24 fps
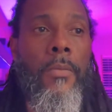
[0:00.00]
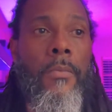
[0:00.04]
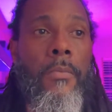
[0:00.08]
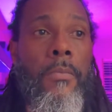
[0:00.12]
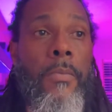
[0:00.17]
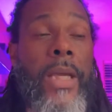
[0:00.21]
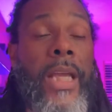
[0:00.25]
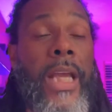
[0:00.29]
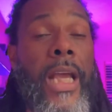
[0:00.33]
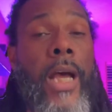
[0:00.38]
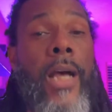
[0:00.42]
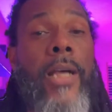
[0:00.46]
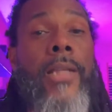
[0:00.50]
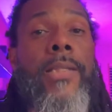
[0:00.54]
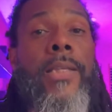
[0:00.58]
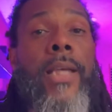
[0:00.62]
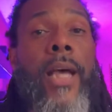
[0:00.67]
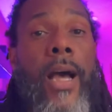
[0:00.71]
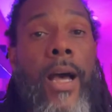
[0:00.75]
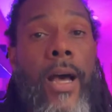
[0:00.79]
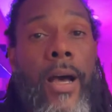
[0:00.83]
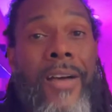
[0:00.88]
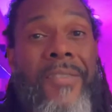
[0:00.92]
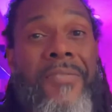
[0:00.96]
because
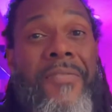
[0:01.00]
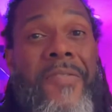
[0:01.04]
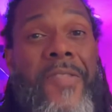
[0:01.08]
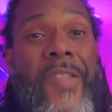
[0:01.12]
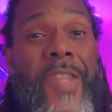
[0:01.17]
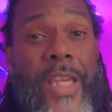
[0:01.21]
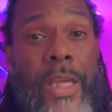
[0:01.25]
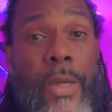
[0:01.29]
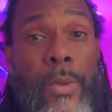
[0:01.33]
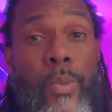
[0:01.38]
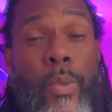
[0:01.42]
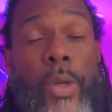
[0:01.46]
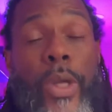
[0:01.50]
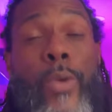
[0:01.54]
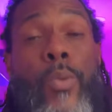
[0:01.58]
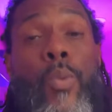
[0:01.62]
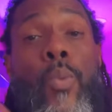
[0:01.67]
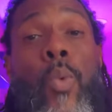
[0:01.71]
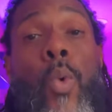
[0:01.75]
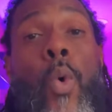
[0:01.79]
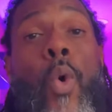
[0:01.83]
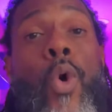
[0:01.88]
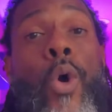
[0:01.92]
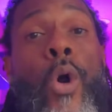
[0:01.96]
of the
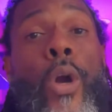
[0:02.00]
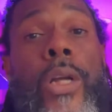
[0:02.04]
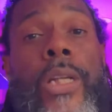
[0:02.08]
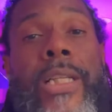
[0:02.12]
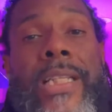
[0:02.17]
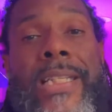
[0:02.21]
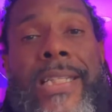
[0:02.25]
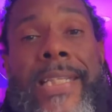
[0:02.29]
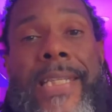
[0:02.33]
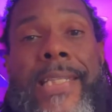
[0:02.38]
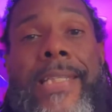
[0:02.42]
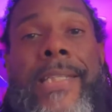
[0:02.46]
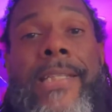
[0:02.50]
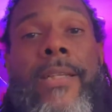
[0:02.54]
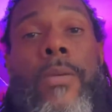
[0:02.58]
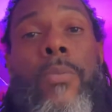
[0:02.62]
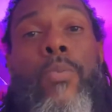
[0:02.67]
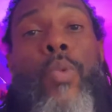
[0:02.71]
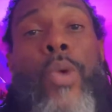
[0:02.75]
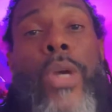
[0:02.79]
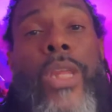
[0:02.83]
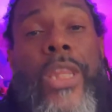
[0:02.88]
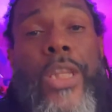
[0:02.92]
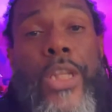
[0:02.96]
reward system
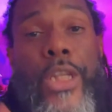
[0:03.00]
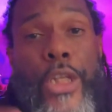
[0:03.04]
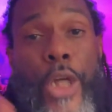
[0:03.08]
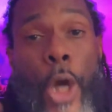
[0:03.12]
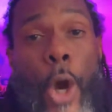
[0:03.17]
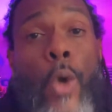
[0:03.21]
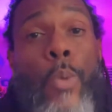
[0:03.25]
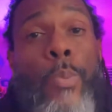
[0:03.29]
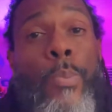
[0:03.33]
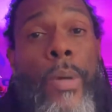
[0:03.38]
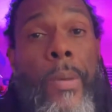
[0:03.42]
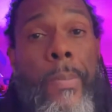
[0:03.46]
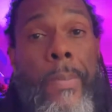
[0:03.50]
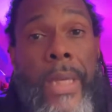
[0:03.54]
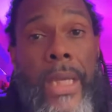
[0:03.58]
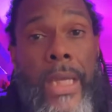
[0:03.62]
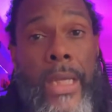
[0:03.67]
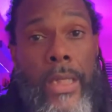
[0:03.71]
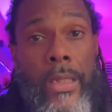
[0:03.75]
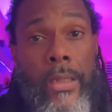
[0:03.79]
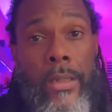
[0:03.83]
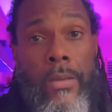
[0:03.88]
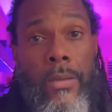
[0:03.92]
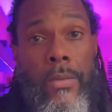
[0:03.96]
with
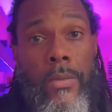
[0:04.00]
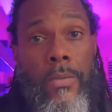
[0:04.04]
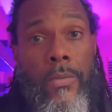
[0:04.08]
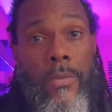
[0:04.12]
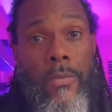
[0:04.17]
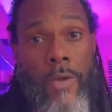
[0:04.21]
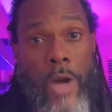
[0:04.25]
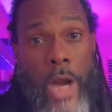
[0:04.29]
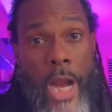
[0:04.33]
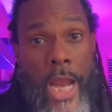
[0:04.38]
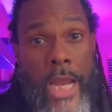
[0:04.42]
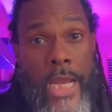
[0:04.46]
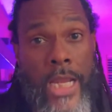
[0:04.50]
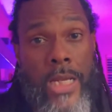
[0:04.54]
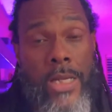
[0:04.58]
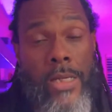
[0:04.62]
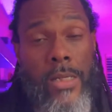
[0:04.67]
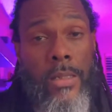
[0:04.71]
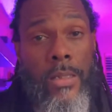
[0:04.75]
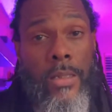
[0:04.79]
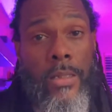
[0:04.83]
dopamine, right?